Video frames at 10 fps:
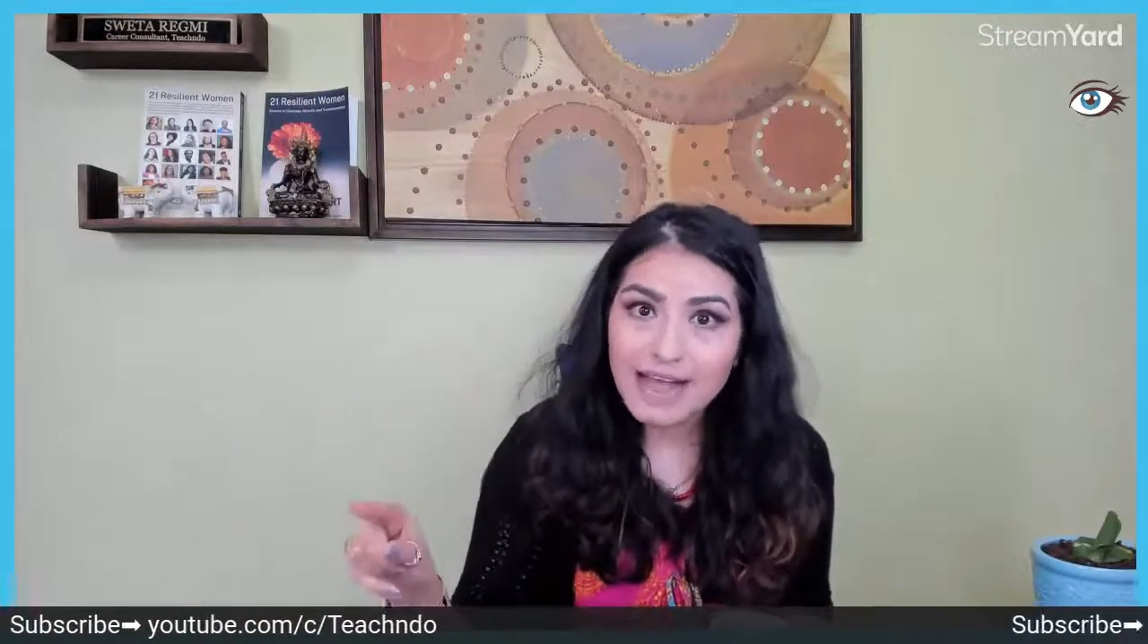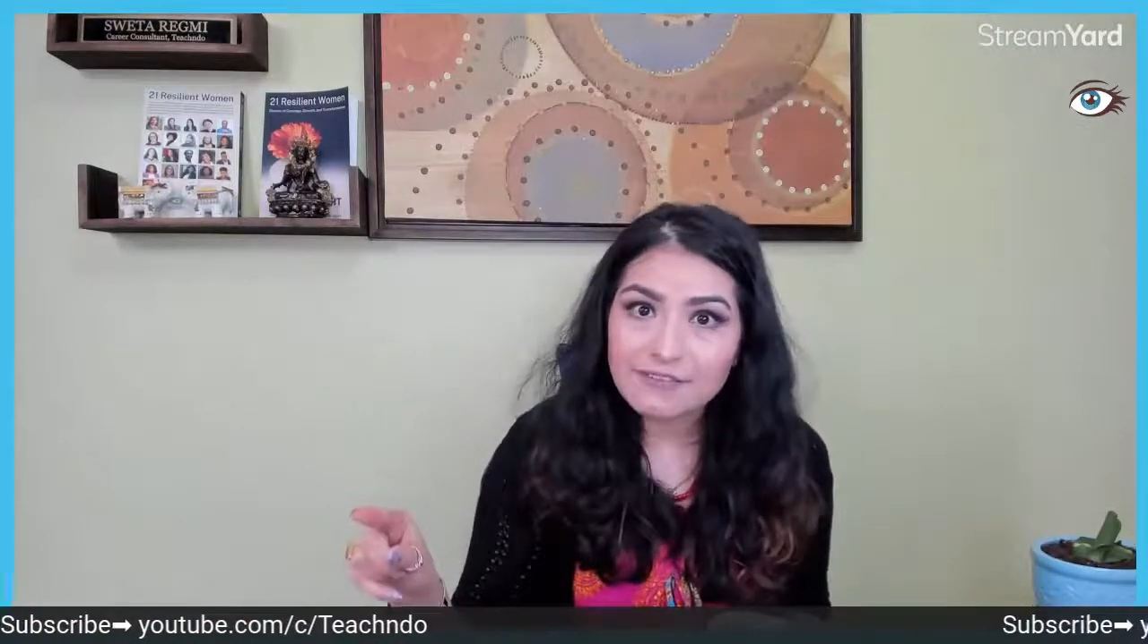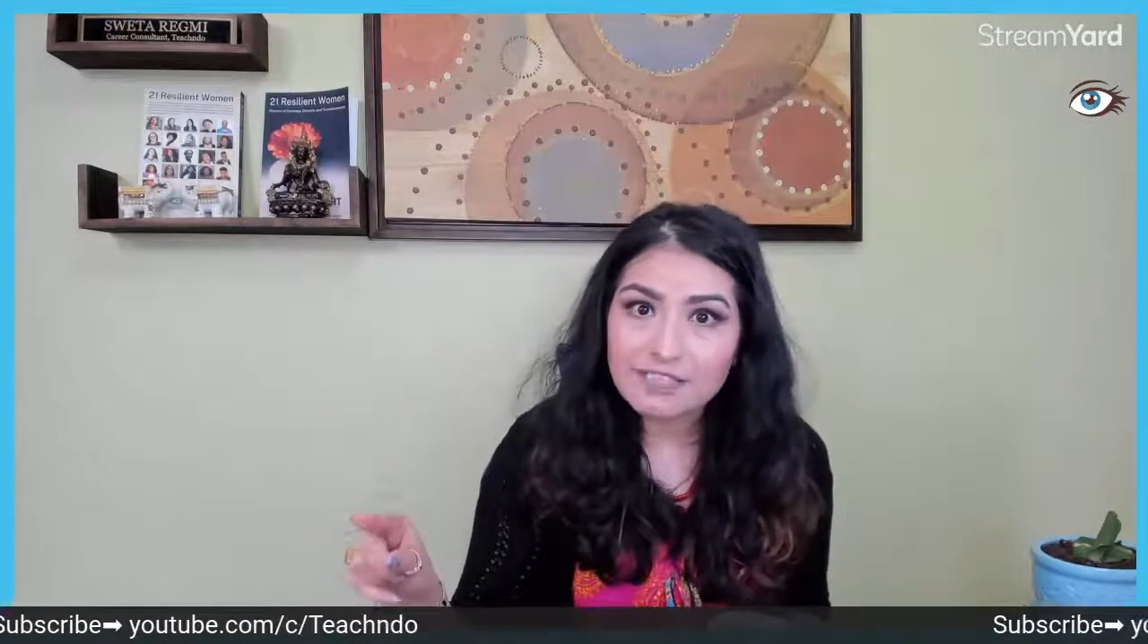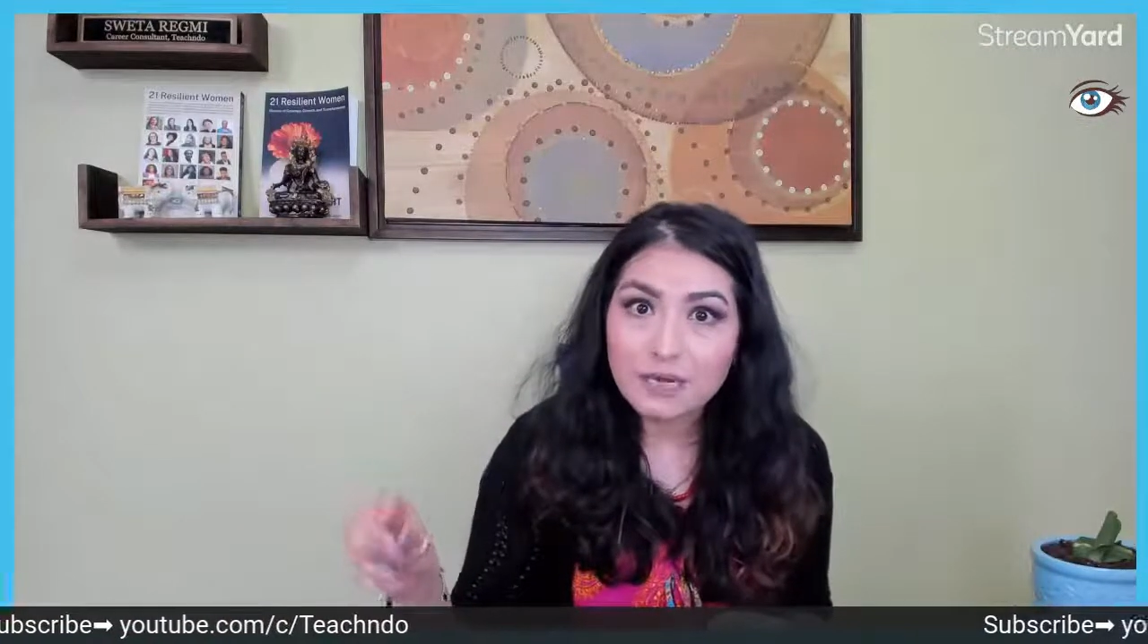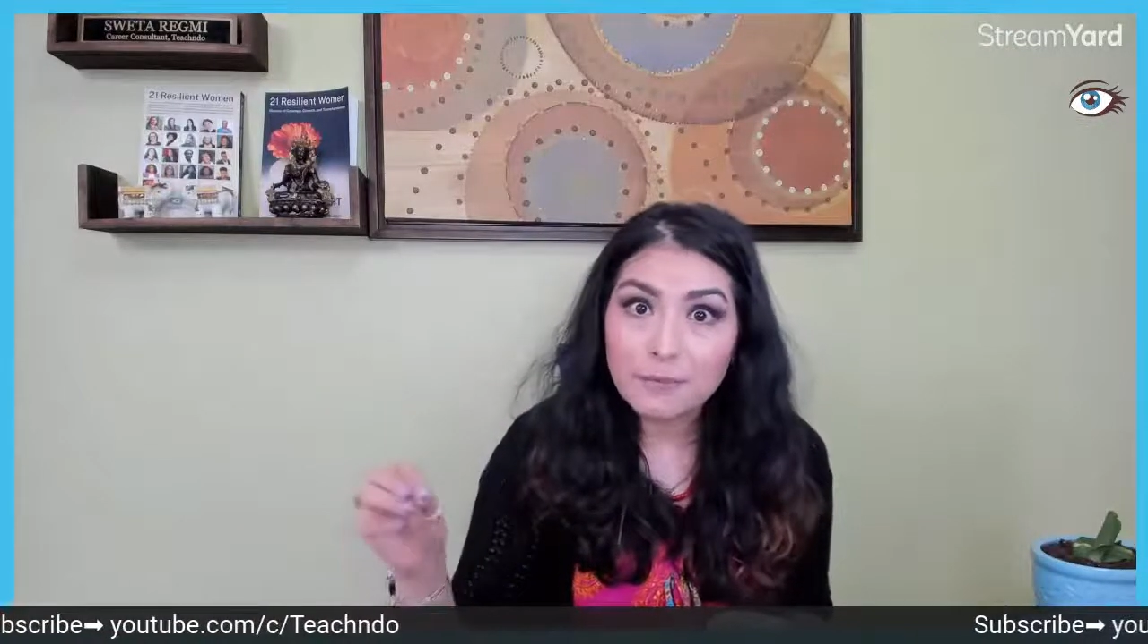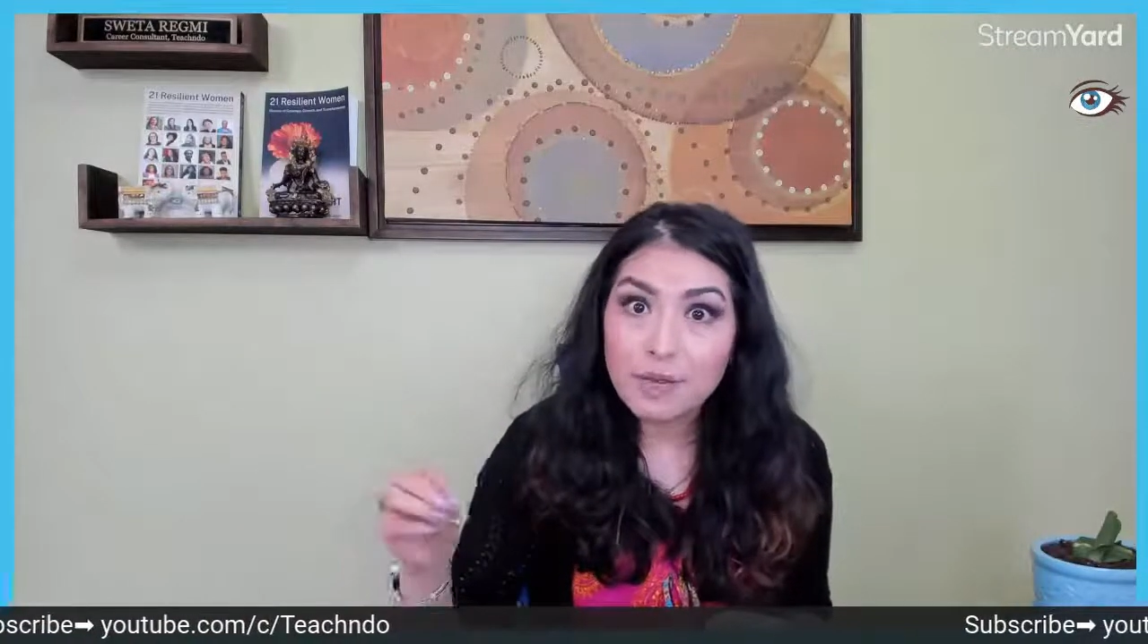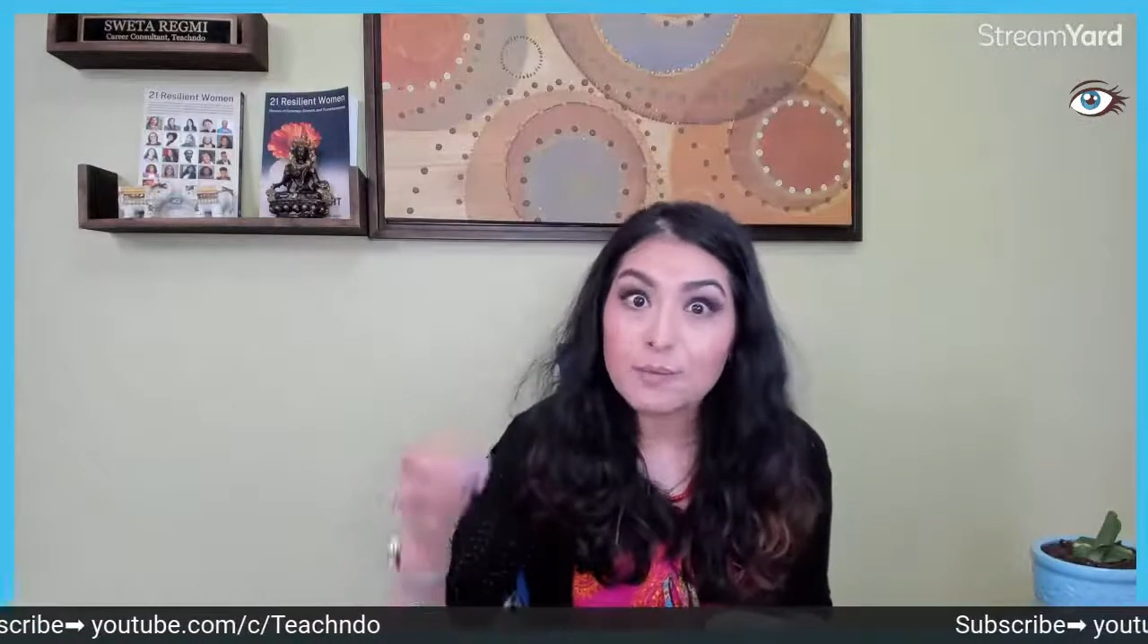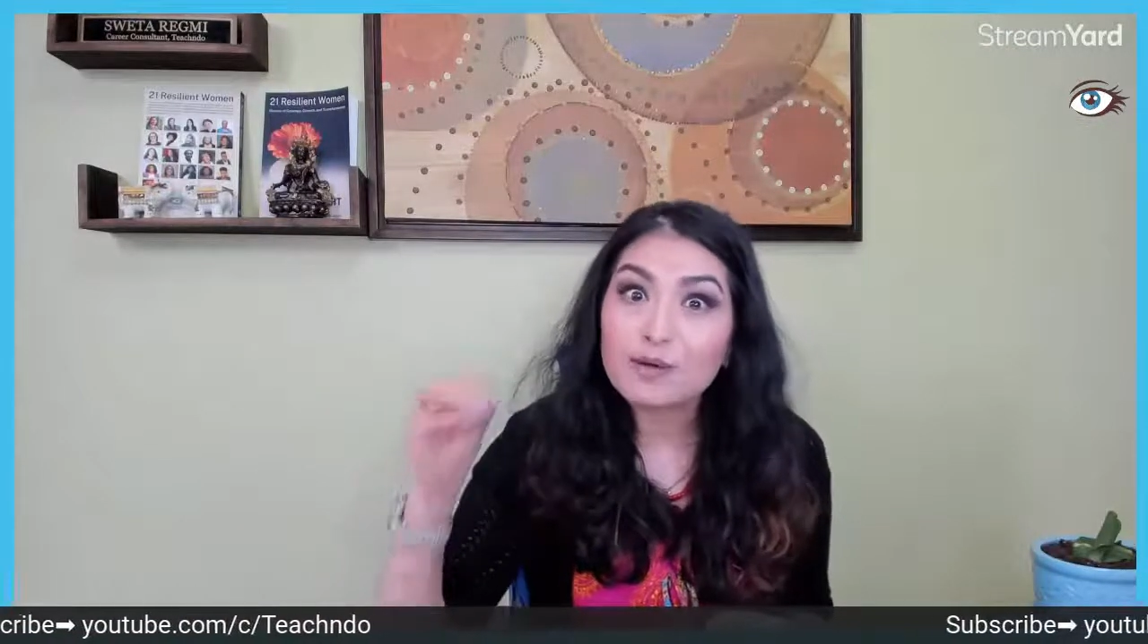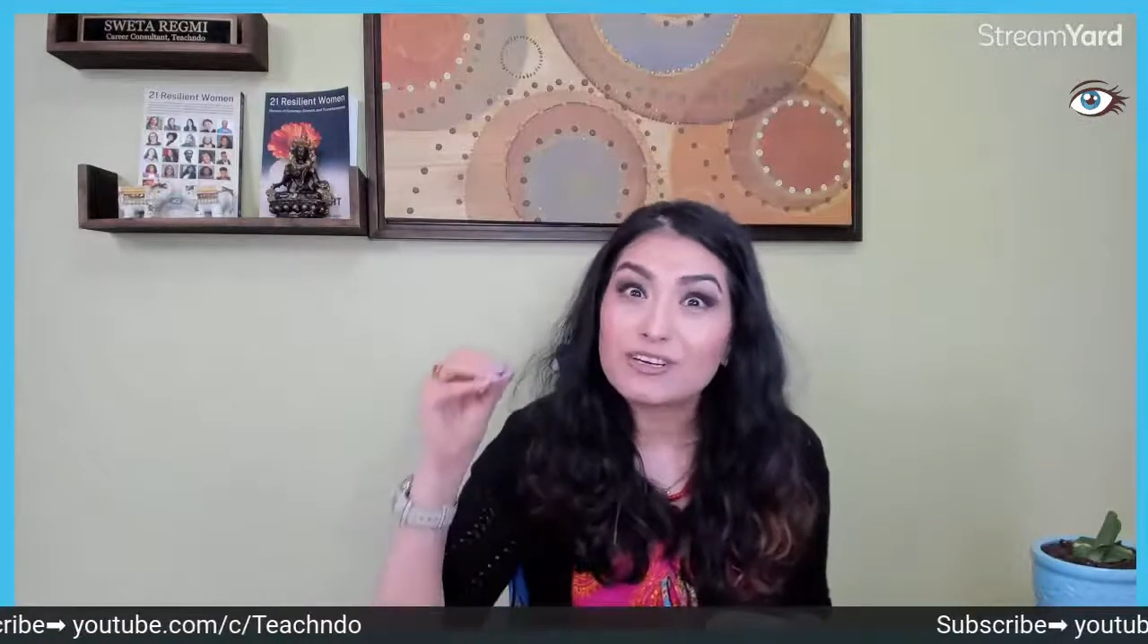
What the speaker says: I've seen people